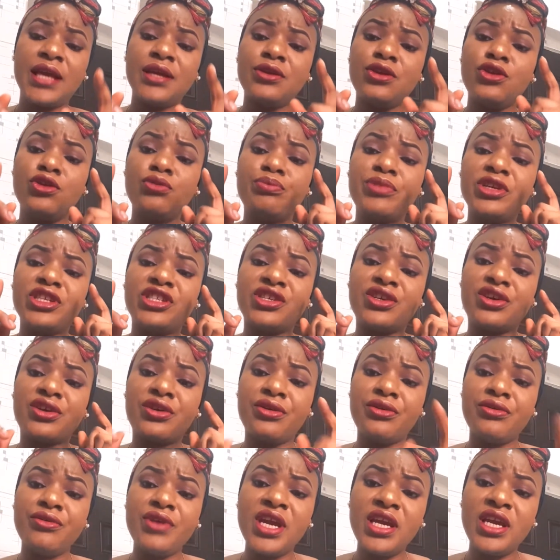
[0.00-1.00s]
You'll be
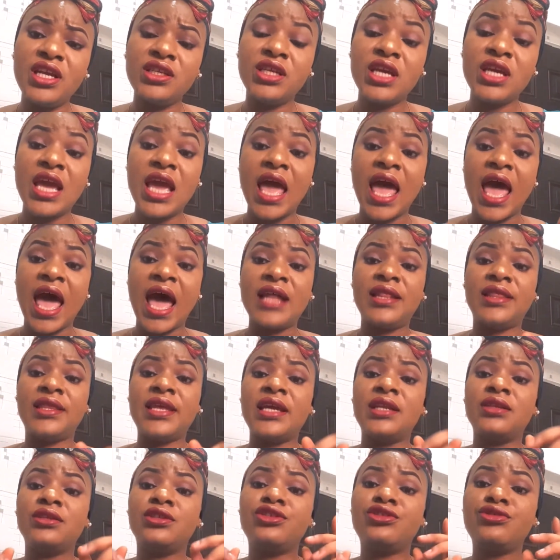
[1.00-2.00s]
screened and
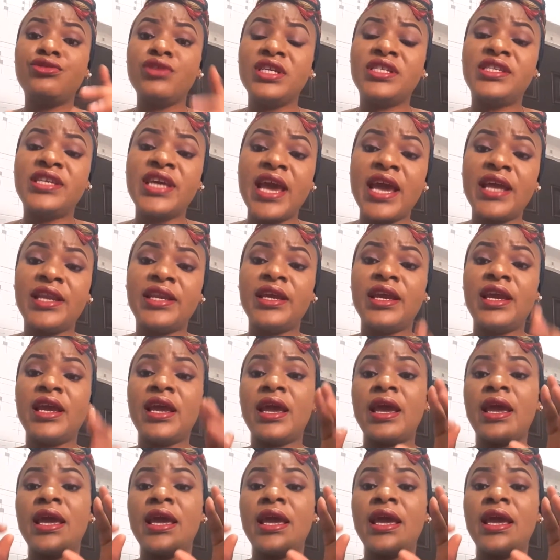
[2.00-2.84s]
then treated